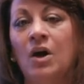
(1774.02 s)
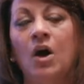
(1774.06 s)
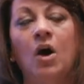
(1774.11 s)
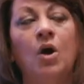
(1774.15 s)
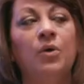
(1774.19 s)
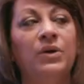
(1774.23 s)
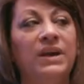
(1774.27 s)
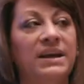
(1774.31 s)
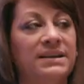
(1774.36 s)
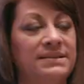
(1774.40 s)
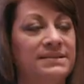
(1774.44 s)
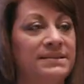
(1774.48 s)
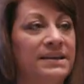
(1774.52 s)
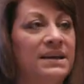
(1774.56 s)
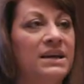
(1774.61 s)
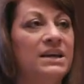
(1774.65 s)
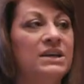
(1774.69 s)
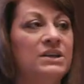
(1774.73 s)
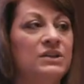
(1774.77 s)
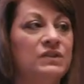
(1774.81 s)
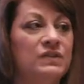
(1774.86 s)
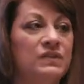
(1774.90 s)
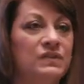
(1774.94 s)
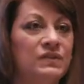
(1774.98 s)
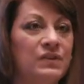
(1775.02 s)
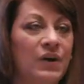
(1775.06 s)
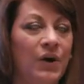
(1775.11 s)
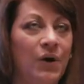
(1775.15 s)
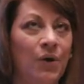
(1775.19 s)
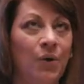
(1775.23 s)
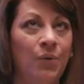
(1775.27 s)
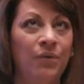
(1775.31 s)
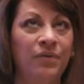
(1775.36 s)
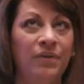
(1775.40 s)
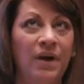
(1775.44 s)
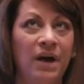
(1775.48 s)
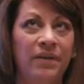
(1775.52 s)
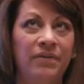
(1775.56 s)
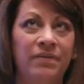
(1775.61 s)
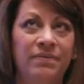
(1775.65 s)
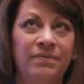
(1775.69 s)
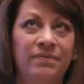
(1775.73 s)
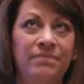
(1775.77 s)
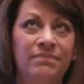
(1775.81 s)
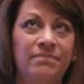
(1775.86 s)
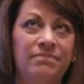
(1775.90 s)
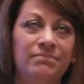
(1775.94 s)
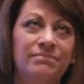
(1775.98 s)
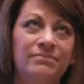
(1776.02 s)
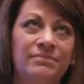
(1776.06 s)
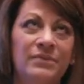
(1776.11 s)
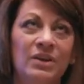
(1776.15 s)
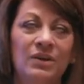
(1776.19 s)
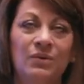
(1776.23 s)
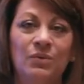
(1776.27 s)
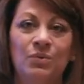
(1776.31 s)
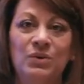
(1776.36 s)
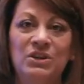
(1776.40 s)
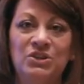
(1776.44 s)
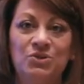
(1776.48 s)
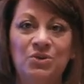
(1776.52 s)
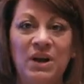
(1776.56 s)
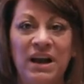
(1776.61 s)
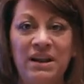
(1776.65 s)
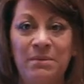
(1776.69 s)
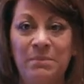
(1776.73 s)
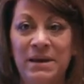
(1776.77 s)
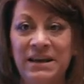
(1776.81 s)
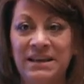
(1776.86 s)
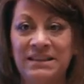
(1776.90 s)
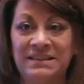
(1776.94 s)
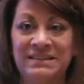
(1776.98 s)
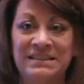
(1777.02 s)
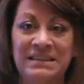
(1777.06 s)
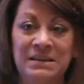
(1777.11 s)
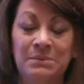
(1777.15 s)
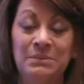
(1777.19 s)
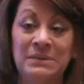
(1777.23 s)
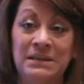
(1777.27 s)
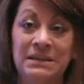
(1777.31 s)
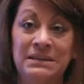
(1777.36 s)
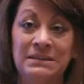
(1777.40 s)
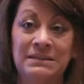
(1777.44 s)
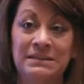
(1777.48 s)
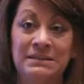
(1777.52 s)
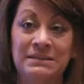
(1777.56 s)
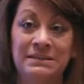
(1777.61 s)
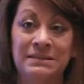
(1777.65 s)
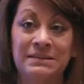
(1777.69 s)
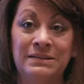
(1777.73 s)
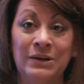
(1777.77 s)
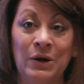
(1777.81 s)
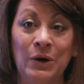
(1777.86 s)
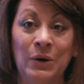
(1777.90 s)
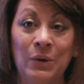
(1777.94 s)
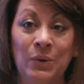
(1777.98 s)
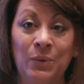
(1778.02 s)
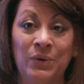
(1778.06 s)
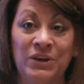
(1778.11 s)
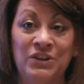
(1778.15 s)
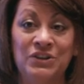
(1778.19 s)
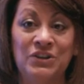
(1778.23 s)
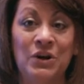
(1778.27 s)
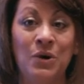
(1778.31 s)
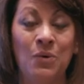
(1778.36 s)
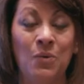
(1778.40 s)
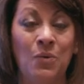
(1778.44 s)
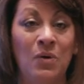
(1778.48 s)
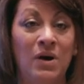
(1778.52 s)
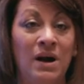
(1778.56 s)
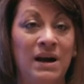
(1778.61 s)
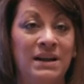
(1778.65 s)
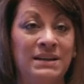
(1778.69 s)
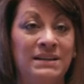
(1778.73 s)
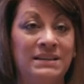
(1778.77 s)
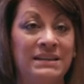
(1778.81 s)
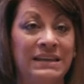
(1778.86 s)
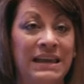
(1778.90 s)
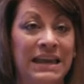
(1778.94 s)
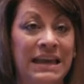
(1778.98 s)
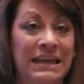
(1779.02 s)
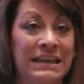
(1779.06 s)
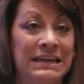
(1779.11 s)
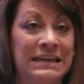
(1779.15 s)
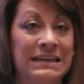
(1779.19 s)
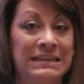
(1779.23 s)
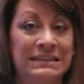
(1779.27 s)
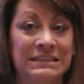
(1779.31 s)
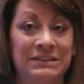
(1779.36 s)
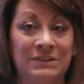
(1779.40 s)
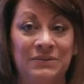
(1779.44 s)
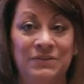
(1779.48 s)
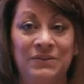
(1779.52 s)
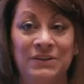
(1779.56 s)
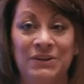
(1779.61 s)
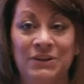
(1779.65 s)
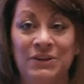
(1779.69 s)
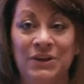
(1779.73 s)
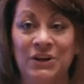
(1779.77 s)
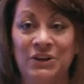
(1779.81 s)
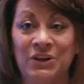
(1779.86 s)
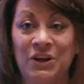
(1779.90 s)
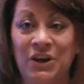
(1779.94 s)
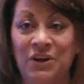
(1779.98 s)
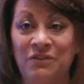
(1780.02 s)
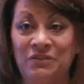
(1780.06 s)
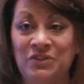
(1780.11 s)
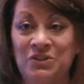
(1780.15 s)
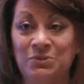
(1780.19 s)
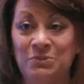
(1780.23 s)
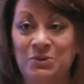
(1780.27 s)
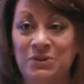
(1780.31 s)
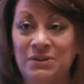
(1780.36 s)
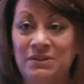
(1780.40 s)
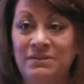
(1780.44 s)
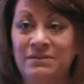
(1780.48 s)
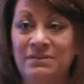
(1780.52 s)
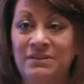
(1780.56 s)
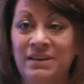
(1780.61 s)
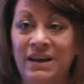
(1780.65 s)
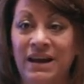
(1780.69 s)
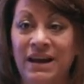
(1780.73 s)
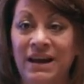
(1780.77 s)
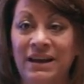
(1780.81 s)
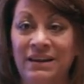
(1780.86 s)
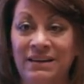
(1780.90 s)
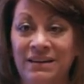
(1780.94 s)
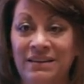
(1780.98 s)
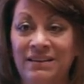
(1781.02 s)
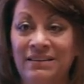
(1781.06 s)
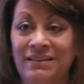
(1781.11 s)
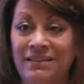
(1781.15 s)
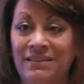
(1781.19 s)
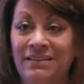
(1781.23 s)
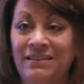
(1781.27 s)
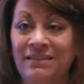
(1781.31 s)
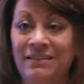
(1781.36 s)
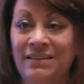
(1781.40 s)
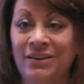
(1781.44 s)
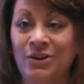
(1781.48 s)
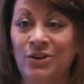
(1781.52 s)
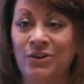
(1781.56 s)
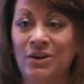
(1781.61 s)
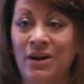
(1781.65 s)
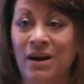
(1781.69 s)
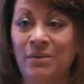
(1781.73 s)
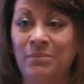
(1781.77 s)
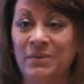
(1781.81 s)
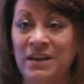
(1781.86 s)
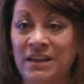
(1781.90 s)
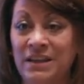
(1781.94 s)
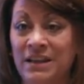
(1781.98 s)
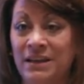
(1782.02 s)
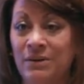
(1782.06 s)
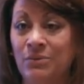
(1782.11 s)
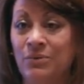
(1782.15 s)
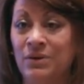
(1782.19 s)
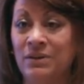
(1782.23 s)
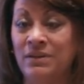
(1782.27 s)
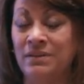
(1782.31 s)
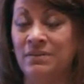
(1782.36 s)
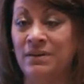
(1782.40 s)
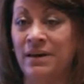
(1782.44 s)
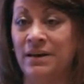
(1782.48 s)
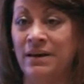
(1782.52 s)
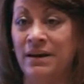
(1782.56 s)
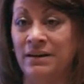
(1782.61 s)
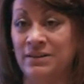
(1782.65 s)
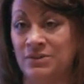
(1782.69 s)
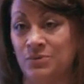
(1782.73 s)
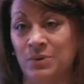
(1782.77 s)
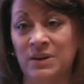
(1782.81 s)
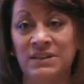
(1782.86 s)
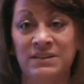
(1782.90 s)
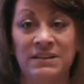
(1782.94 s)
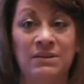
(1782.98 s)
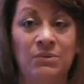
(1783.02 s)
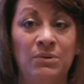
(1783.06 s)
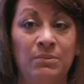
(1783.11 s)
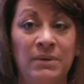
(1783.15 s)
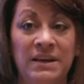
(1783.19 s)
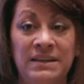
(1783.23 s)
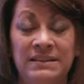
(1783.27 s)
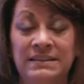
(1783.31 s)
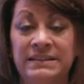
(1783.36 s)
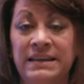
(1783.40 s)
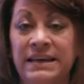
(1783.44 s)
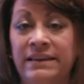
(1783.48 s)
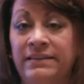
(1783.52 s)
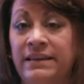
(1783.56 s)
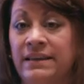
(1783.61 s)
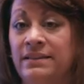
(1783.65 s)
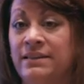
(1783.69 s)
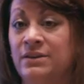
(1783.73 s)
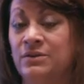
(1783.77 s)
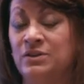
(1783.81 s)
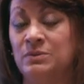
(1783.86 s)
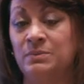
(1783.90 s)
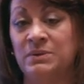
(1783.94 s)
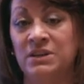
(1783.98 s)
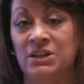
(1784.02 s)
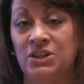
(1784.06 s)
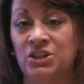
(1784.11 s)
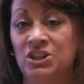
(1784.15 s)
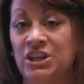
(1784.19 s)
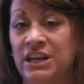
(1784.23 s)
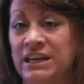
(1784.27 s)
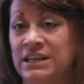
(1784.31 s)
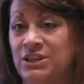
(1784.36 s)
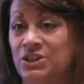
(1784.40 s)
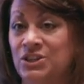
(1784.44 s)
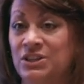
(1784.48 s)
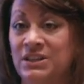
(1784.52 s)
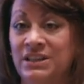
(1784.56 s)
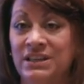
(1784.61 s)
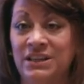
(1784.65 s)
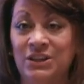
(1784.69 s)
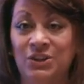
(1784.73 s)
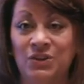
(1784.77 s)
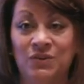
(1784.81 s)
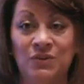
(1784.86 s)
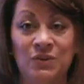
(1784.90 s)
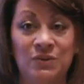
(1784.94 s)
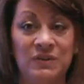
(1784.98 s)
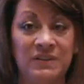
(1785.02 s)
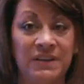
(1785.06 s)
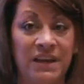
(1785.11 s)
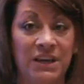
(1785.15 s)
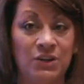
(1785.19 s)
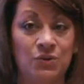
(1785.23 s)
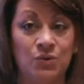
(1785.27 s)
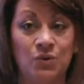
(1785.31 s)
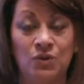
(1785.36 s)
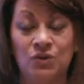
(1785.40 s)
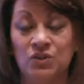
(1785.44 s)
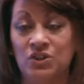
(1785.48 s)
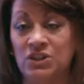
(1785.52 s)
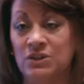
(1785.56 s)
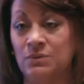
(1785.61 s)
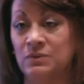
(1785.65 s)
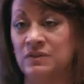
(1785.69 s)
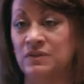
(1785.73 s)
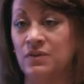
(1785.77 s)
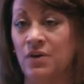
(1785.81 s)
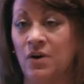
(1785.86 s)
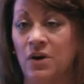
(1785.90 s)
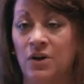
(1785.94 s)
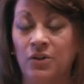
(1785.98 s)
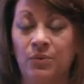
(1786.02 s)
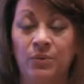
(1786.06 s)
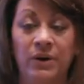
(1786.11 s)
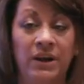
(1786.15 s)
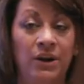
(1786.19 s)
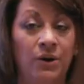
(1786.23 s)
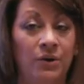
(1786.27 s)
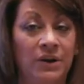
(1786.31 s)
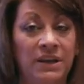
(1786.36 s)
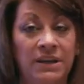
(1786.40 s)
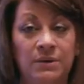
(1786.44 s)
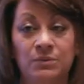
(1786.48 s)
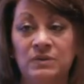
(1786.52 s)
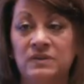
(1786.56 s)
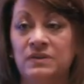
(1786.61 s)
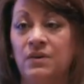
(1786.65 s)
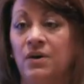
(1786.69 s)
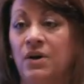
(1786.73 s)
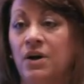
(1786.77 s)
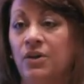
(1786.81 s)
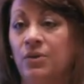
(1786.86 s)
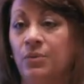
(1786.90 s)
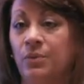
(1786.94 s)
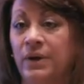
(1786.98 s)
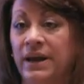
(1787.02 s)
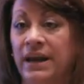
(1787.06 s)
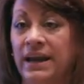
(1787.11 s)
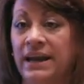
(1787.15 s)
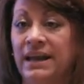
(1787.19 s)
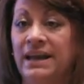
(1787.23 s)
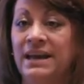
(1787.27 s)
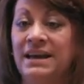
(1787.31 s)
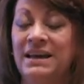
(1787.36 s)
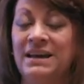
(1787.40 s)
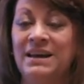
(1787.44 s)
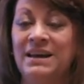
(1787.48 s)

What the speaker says: Oh, yes. So we try to make it seamless. So we don't want the candidate to feel uncomfortable that they're not meeting with XYZ. We may say that there's been a change in the interview schedule. She was called away or he was called away.